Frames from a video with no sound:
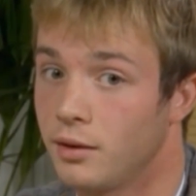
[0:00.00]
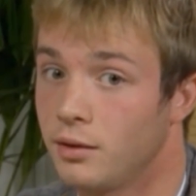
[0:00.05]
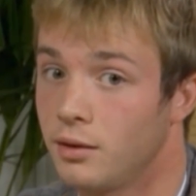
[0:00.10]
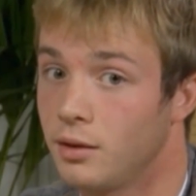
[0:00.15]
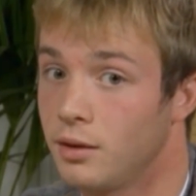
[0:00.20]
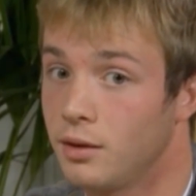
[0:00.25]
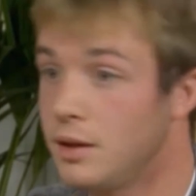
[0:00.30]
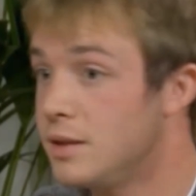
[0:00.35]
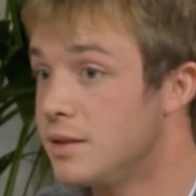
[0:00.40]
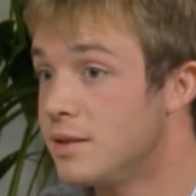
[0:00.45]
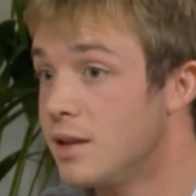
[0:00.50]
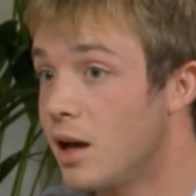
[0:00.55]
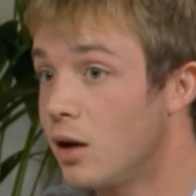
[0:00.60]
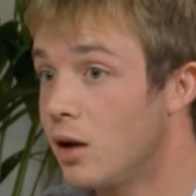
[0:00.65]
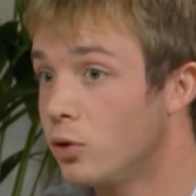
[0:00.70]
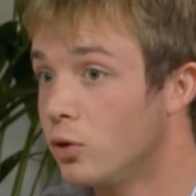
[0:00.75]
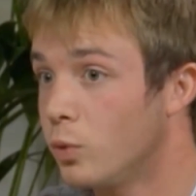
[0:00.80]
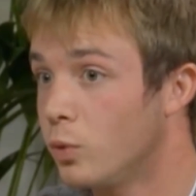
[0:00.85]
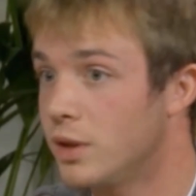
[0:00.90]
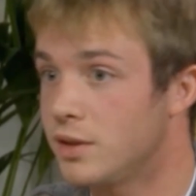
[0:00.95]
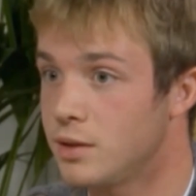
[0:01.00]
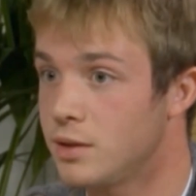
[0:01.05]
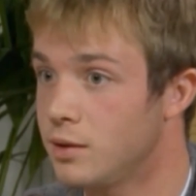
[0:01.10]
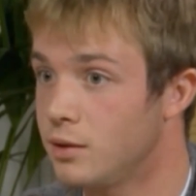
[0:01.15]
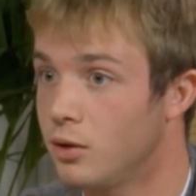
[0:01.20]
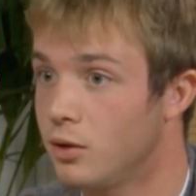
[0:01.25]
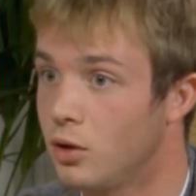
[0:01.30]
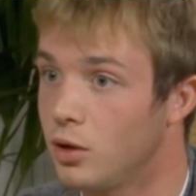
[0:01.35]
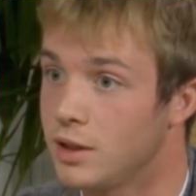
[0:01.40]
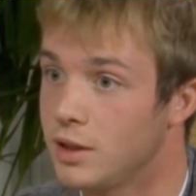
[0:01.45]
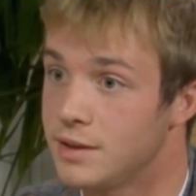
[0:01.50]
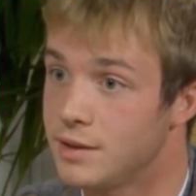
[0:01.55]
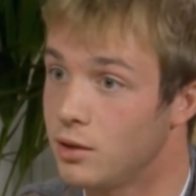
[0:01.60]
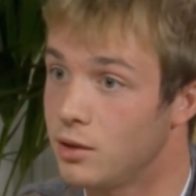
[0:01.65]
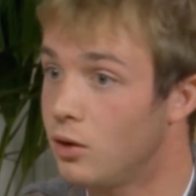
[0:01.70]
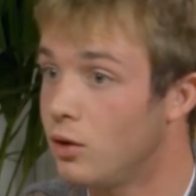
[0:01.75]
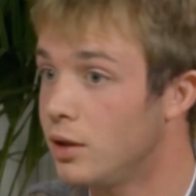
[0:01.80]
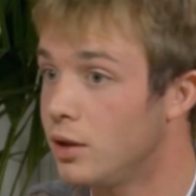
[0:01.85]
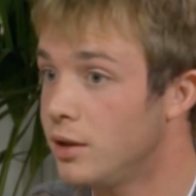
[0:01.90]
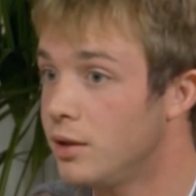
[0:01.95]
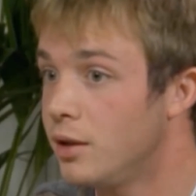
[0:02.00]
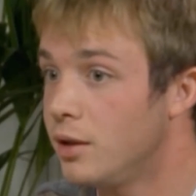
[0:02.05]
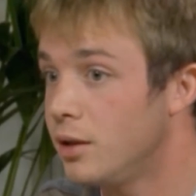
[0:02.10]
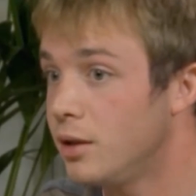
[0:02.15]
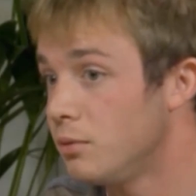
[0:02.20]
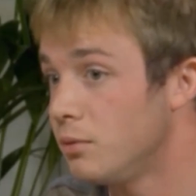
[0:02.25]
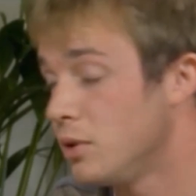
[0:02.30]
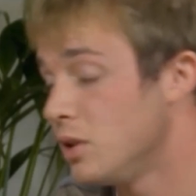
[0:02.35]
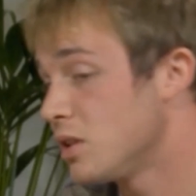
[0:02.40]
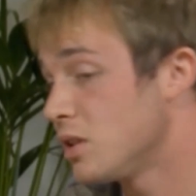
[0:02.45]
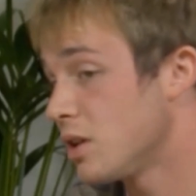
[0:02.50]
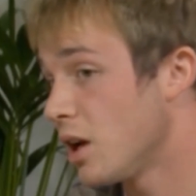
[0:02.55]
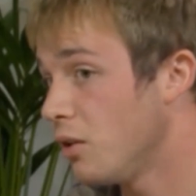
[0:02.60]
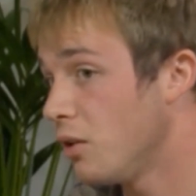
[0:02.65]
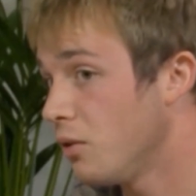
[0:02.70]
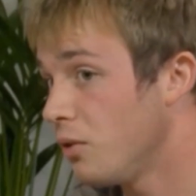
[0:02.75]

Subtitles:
his house when he's on holiday. These kind